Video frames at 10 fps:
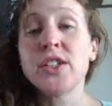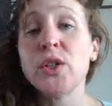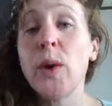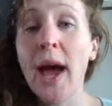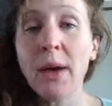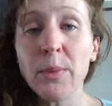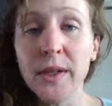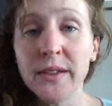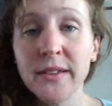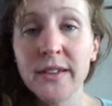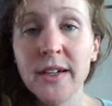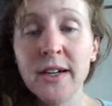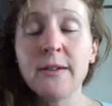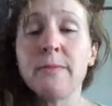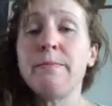happen,
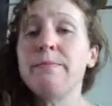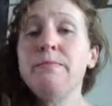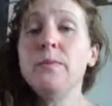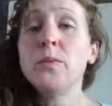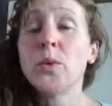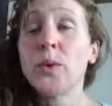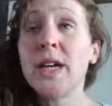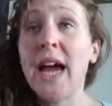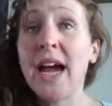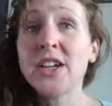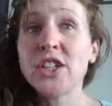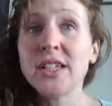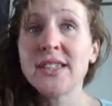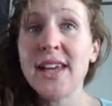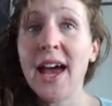
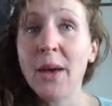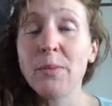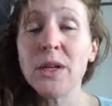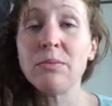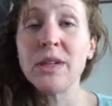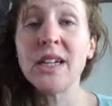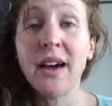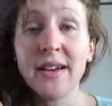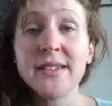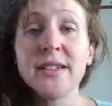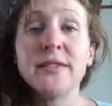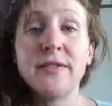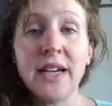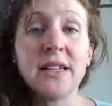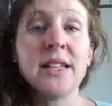reactions happen because of
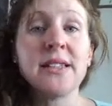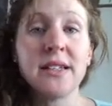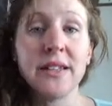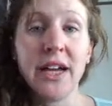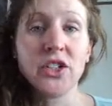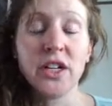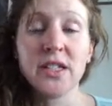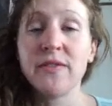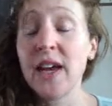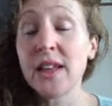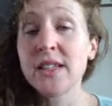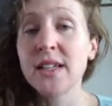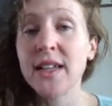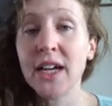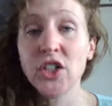valence electrons. Valence
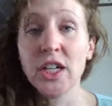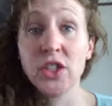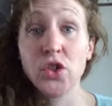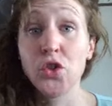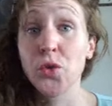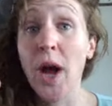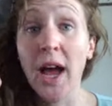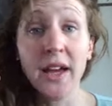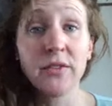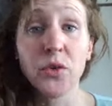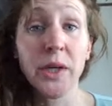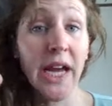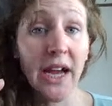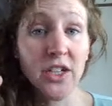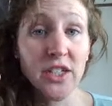electrons drive
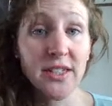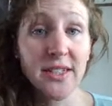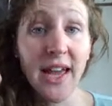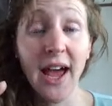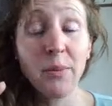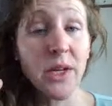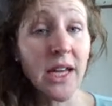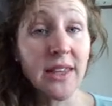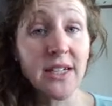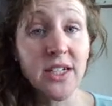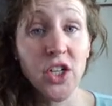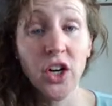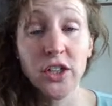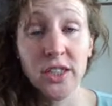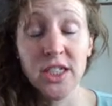reactions to happen, and they
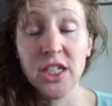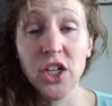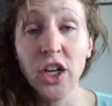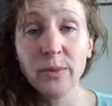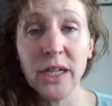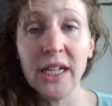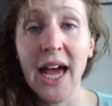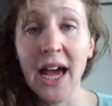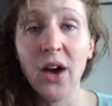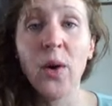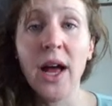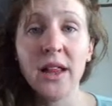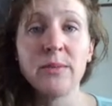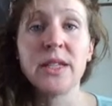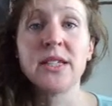determine how
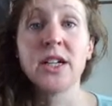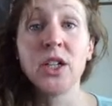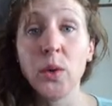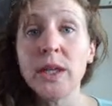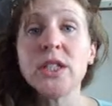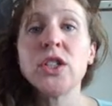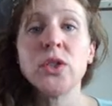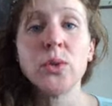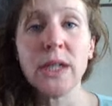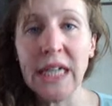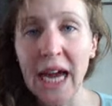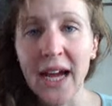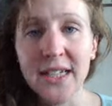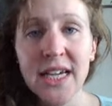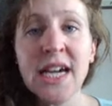elements are going to
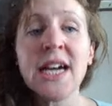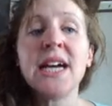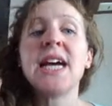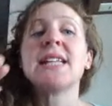react. And